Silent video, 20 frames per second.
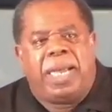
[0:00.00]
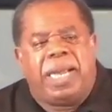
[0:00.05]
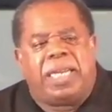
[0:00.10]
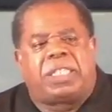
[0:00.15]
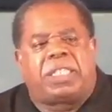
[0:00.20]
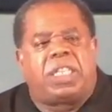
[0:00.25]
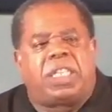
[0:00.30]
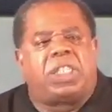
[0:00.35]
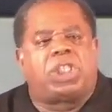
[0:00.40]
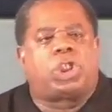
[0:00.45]

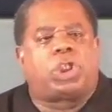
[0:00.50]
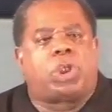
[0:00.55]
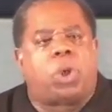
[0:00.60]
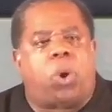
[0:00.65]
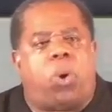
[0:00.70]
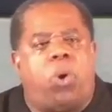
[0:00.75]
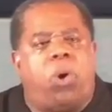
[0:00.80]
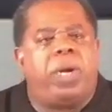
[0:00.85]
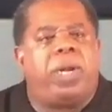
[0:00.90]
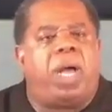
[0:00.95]
is the
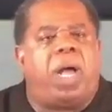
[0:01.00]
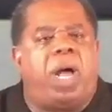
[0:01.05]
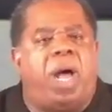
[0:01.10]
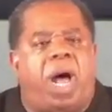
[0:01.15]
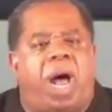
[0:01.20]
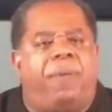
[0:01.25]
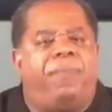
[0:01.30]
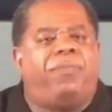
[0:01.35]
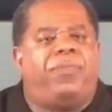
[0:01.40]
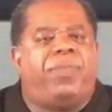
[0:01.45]
sword
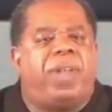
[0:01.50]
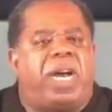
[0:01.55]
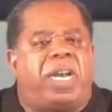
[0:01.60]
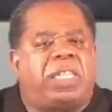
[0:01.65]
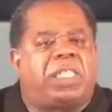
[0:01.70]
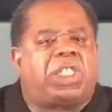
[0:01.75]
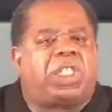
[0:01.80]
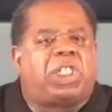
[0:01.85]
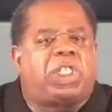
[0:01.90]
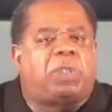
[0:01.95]
of
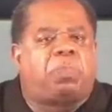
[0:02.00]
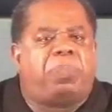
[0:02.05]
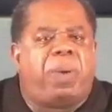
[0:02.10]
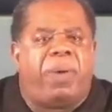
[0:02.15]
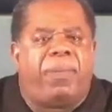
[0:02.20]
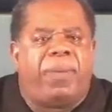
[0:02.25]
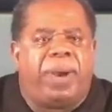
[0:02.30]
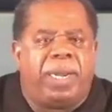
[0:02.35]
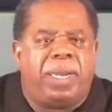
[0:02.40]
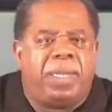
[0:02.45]
the
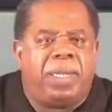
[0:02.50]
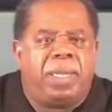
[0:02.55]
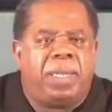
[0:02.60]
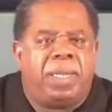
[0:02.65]
Spirit.